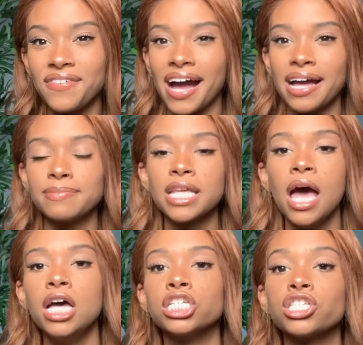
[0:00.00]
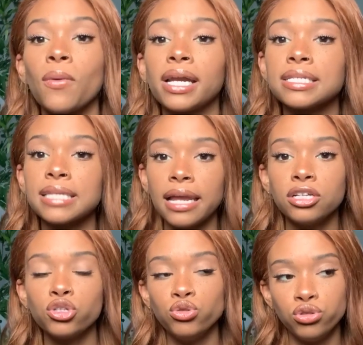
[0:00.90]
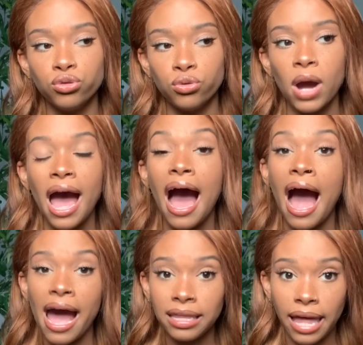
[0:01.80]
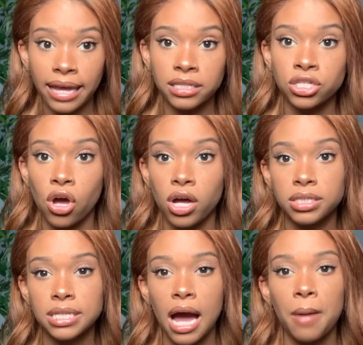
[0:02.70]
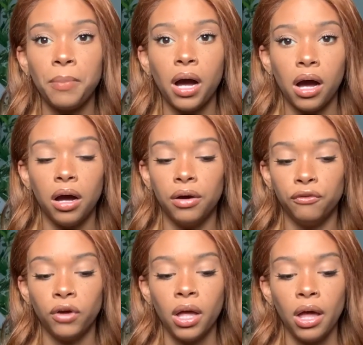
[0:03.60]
be like fall vibes. So I decided to do highlights on top of